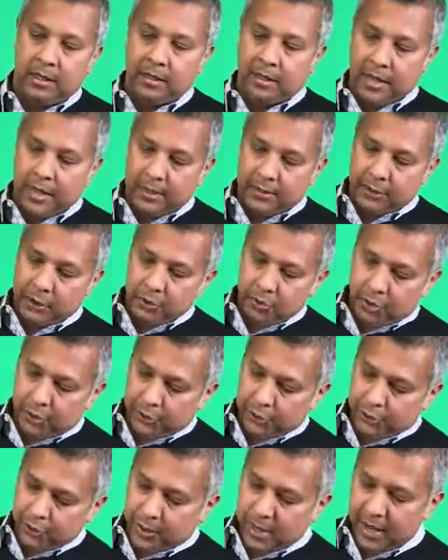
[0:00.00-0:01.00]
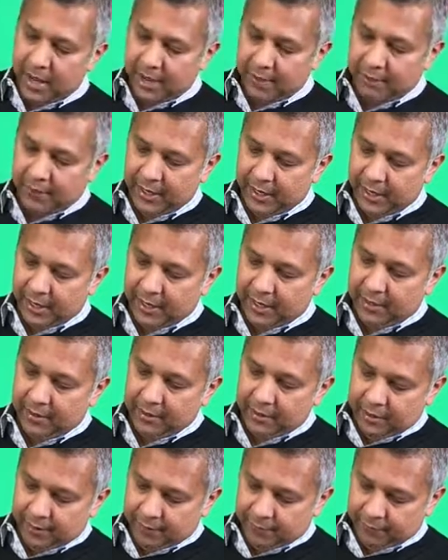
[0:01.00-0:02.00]
that you also have a
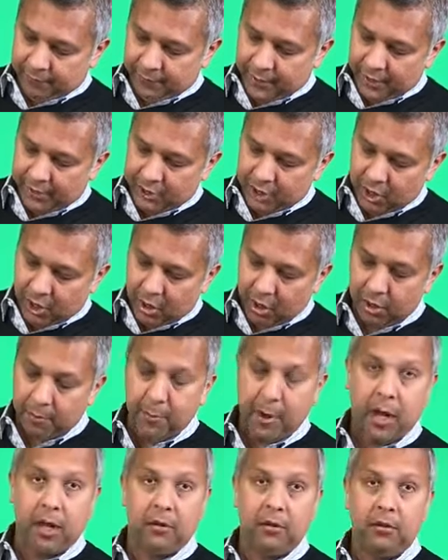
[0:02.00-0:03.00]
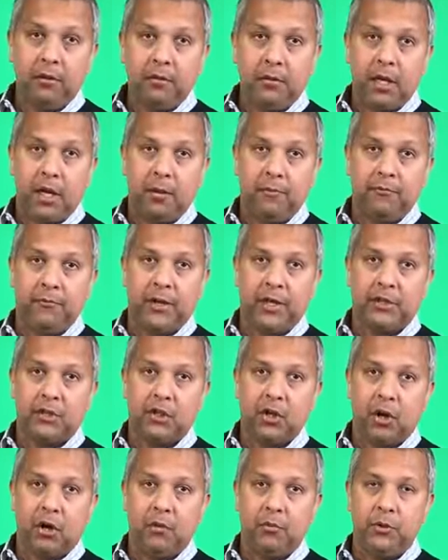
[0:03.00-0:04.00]
Flex R model, Hub Flex
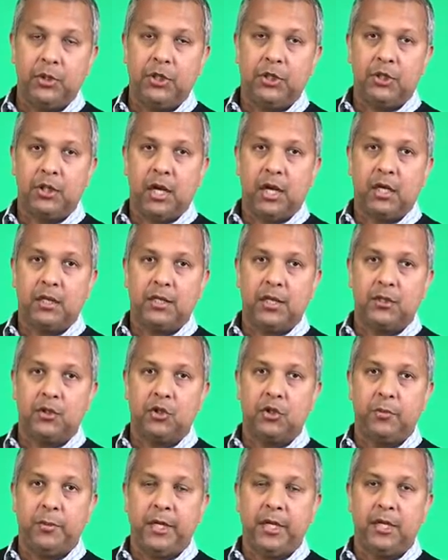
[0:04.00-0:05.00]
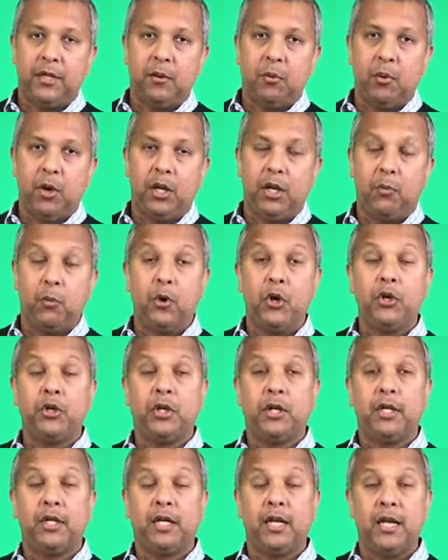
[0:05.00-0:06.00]
R, which tends to be the one where you
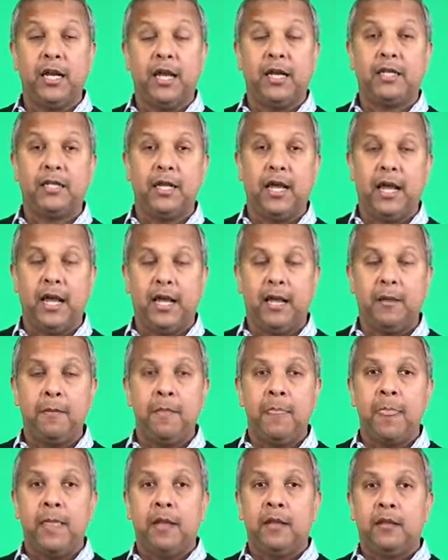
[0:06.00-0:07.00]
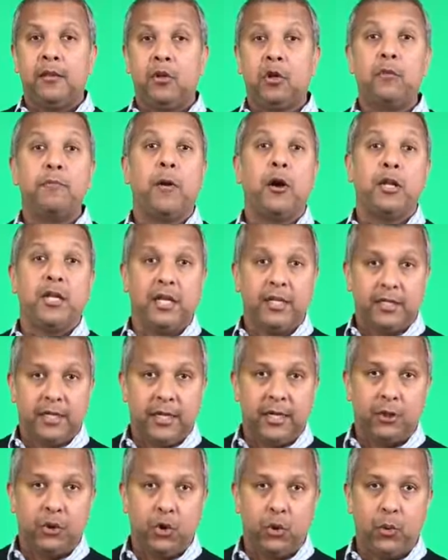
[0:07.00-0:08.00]
can connect a third-party
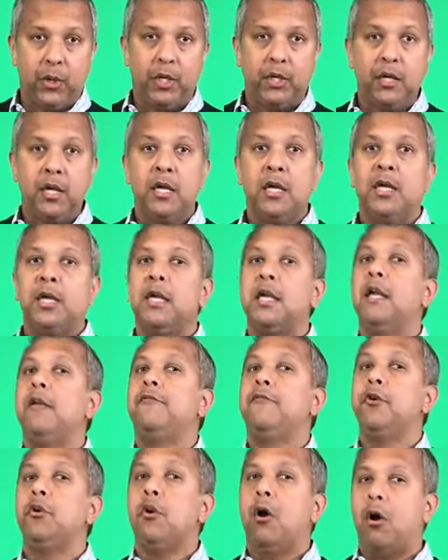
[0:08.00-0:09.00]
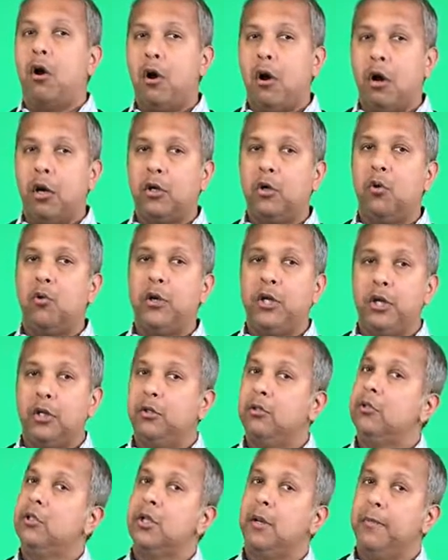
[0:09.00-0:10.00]
antenna to it if you are going
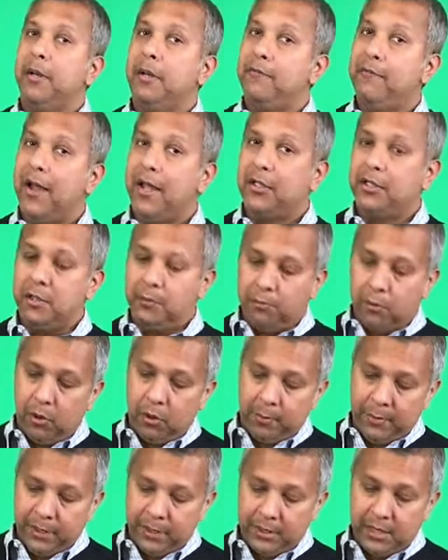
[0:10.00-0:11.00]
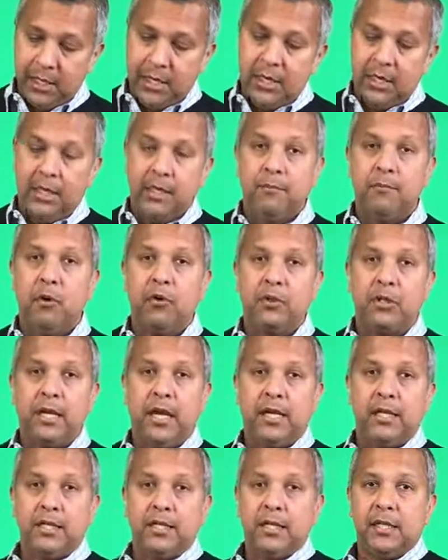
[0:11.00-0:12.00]
into some advanced deployments. In most
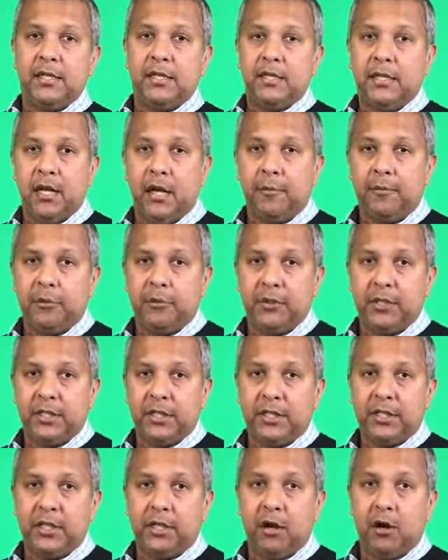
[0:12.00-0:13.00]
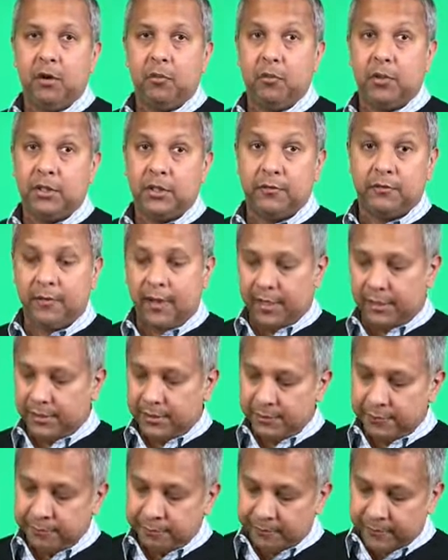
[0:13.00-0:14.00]
cases, the Hub 360R will
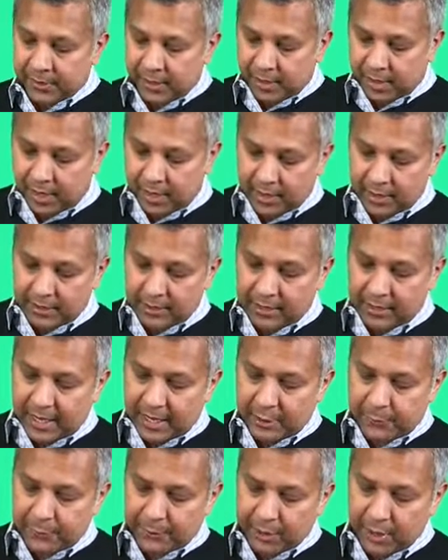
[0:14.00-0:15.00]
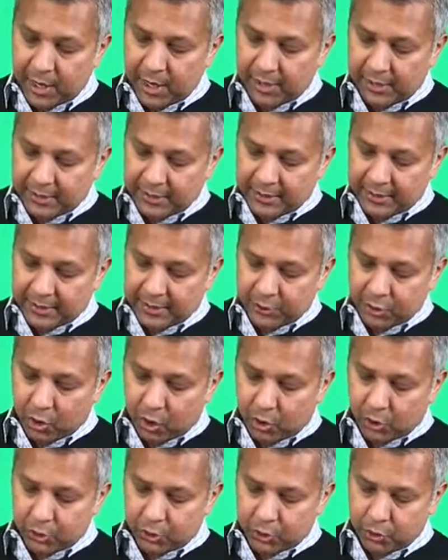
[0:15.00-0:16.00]
suffice. And then last but not least, there's
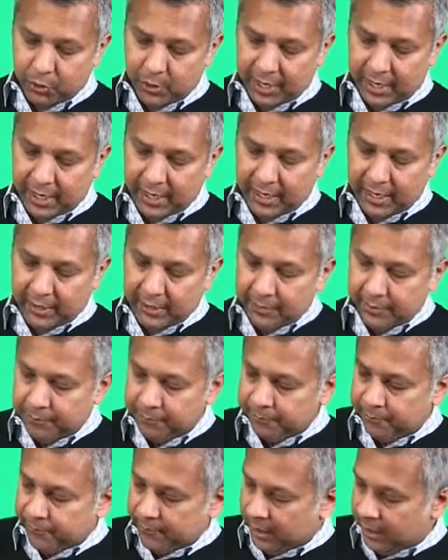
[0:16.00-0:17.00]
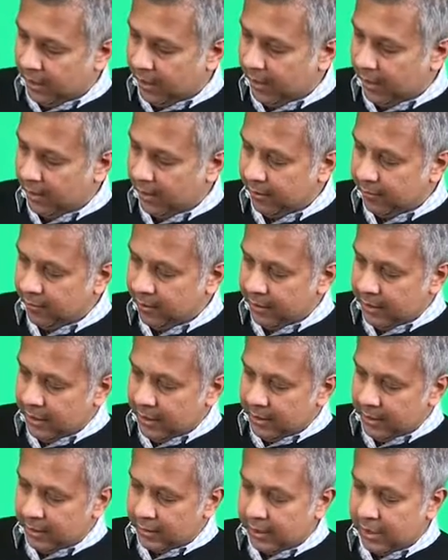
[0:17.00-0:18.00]
also a
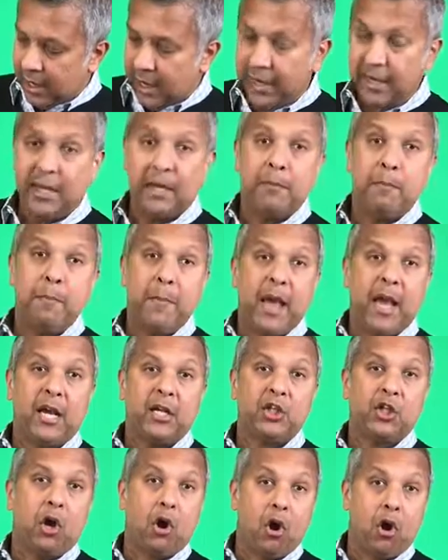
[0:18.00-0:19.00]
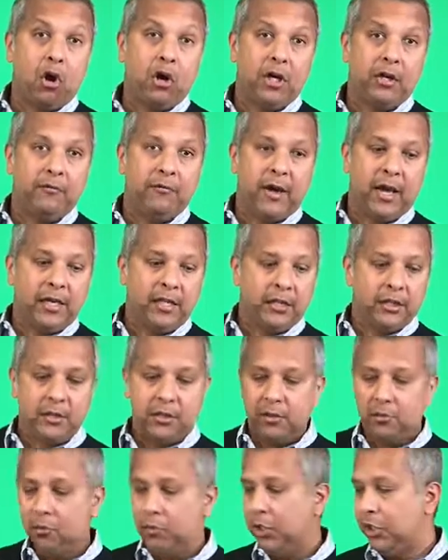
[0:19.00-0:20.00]
Client Max R device,
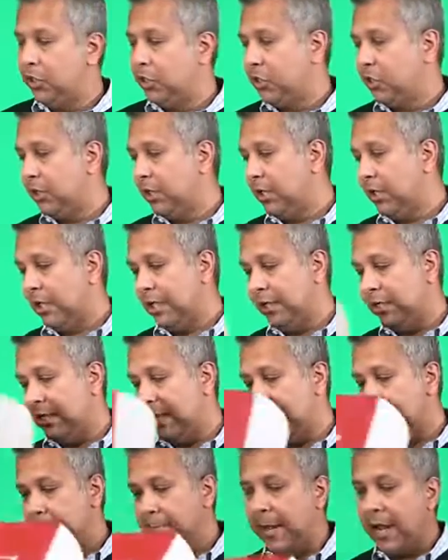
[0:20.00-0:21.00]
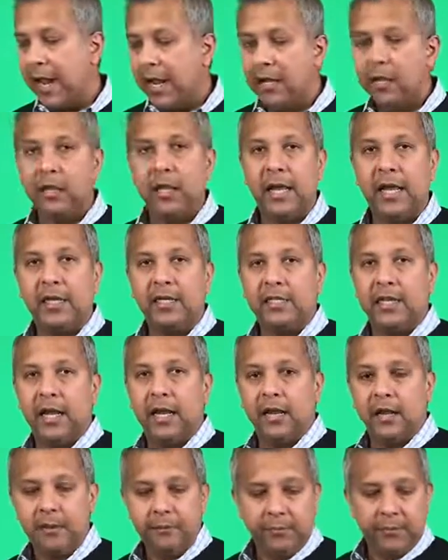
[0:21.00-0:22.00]
which is a panel
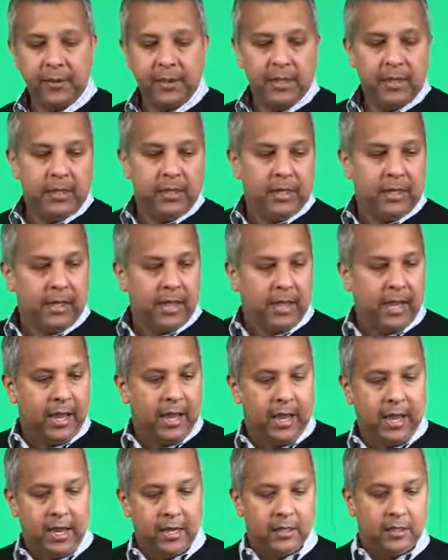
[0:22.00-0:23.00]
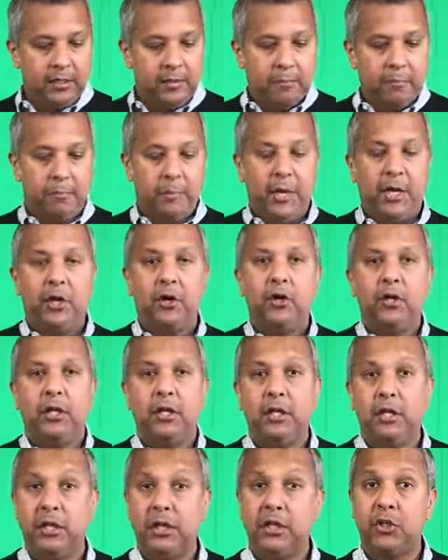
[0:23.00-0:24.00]
antenna and bigger
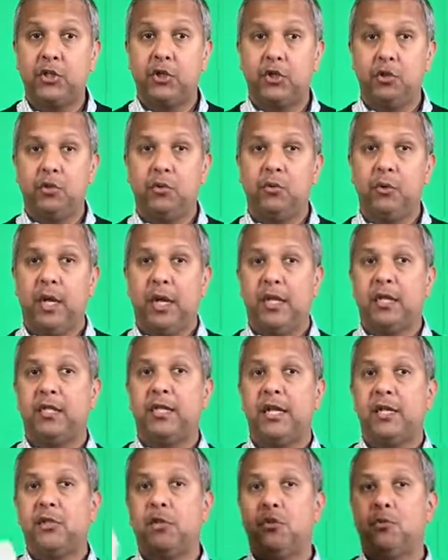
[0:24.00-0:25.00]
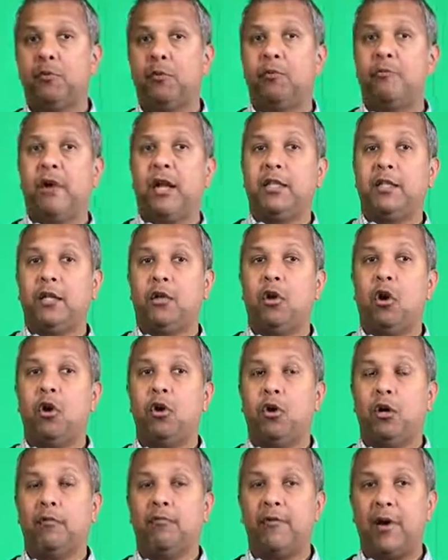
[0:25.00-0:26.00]
than these two and tends to provide the
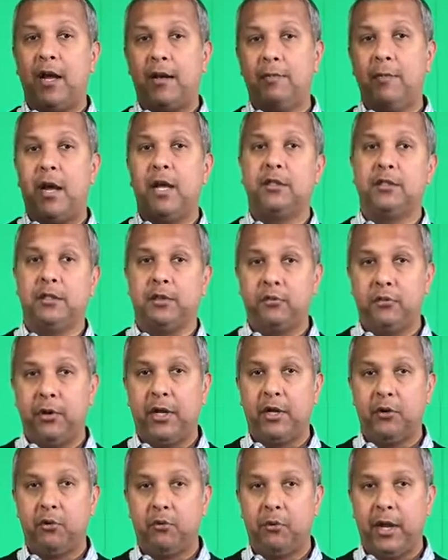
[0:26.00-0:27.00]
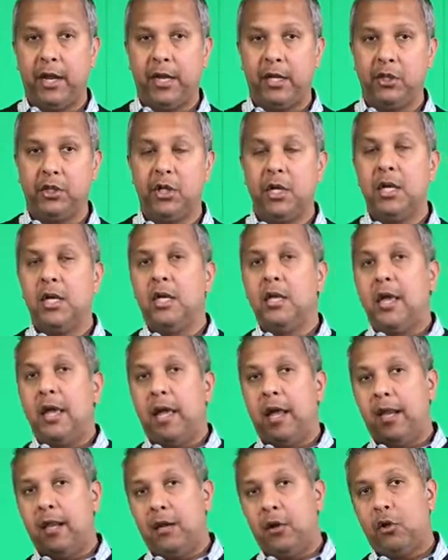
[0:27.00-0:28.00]
longer 5 miles and greater range.
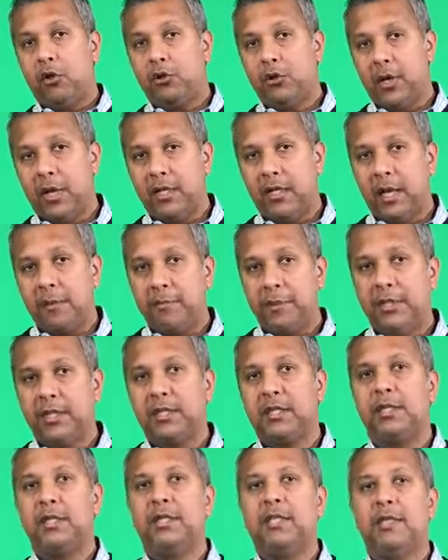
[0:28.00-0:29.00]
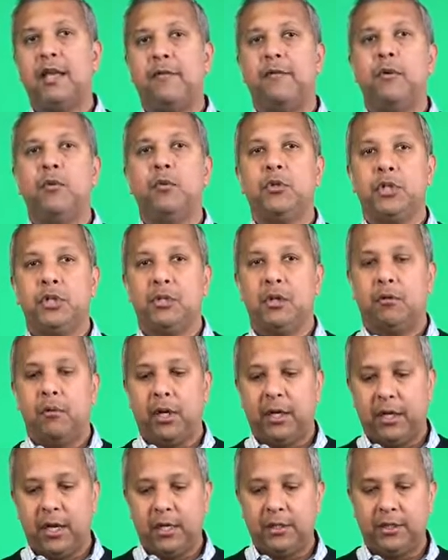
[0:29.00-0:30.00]
And it also has IP67, which is the
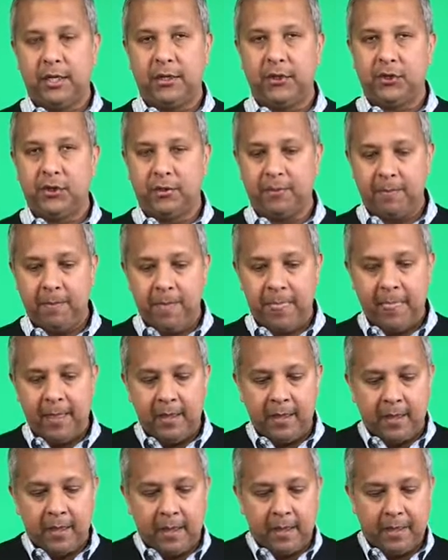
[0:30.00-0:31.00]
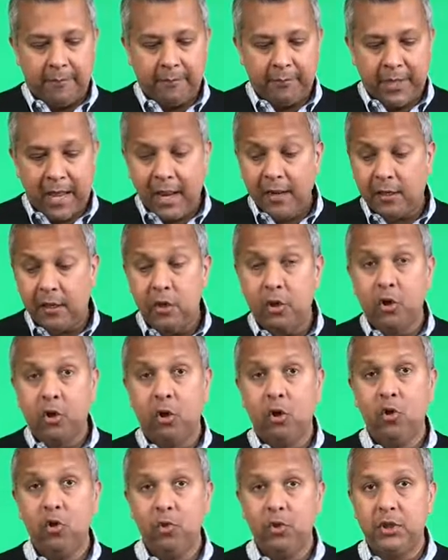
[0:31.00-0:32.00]
ruggedization. That
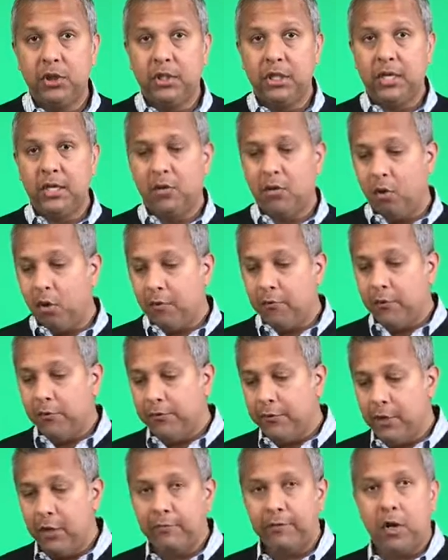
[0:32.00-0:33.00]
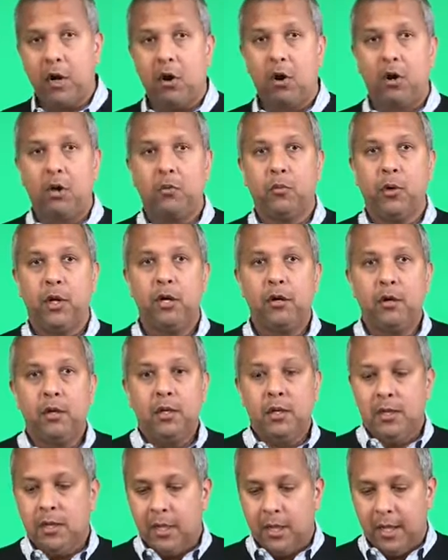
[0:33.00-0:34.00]
concludes the overview of the hardware.
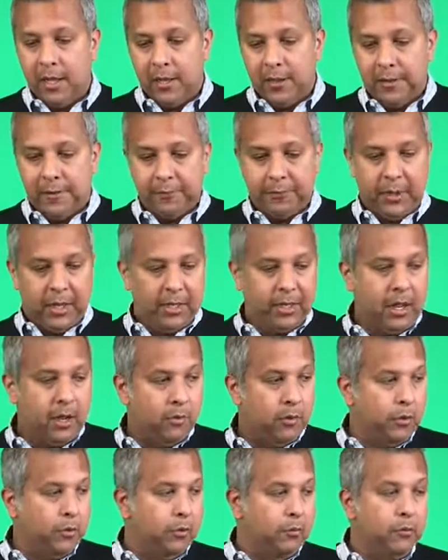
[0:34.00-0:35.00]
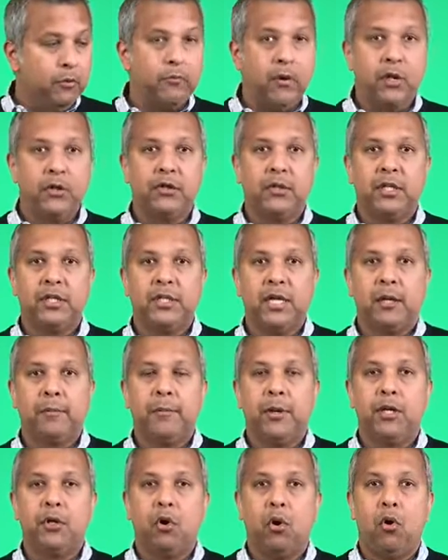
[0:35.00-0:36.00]
And now we will move on to the
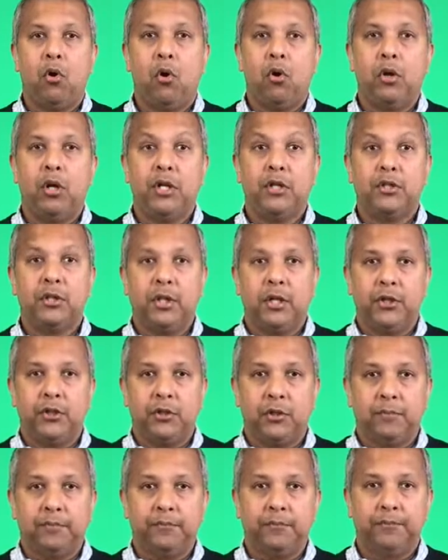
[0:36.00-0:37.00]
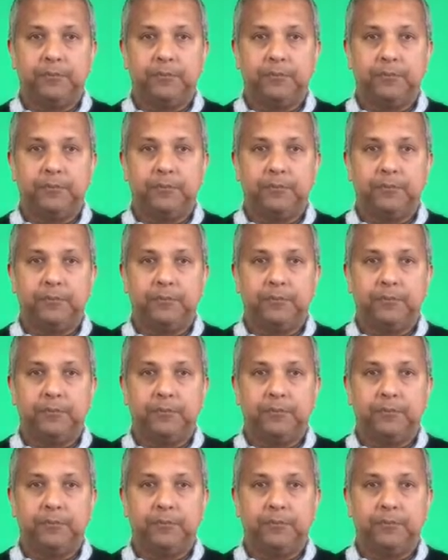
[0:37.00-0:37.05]
segment on installation.